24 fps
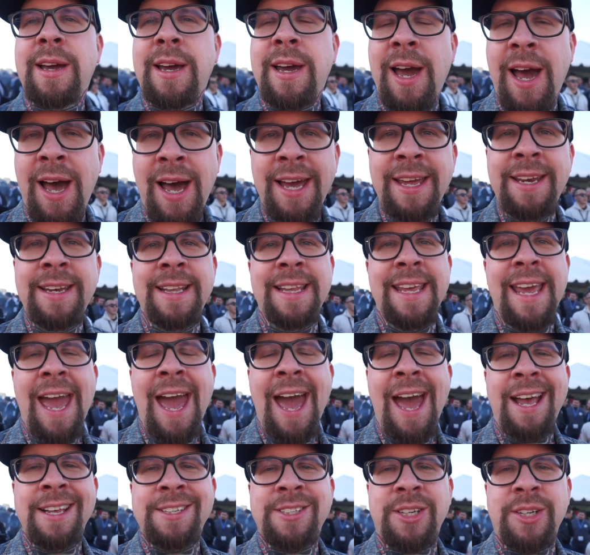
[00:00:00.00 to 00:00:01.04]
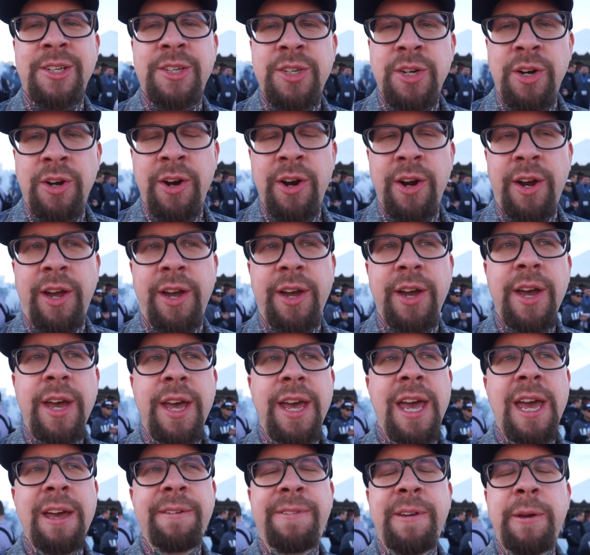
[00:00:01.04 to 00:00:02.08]
kindly ask Terk
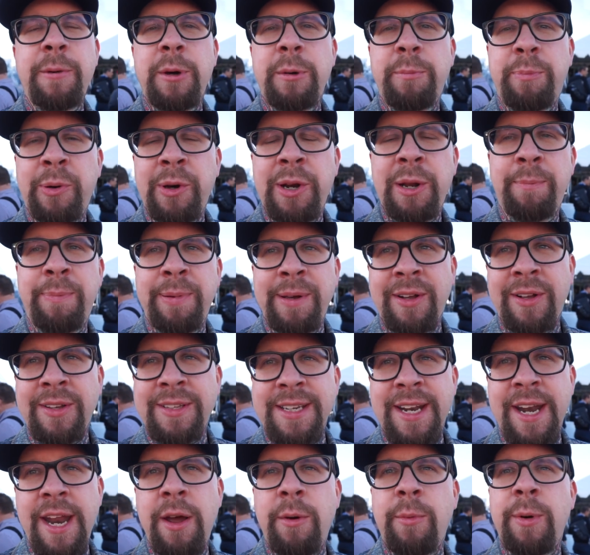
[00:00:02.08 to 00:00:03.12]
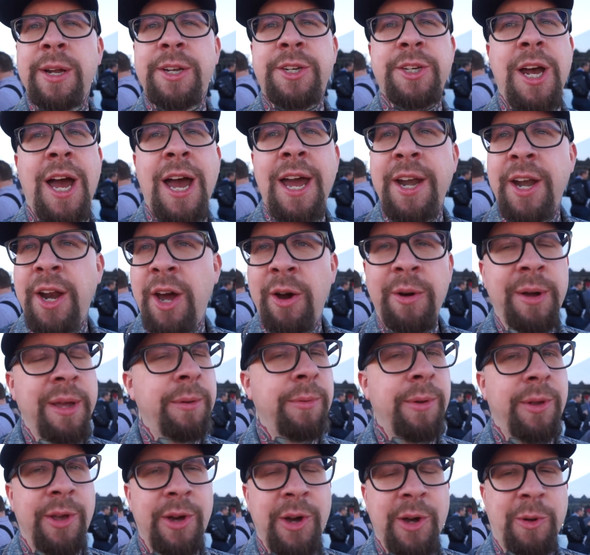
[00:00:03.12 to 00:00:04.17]
if he would put a build in it, which I know he
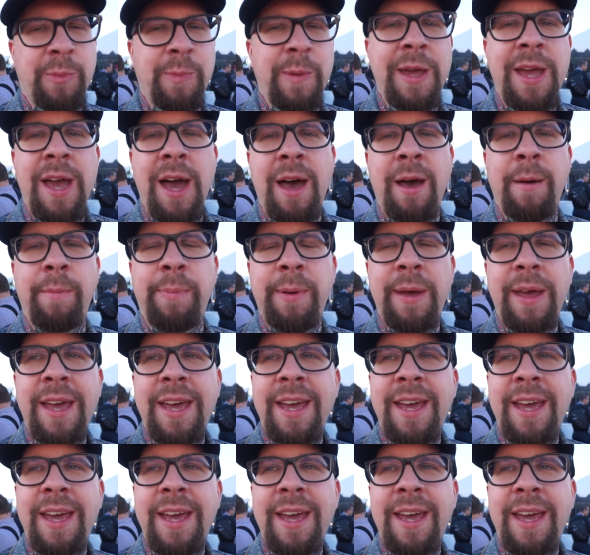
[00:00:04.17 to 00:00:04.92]
will hook me up.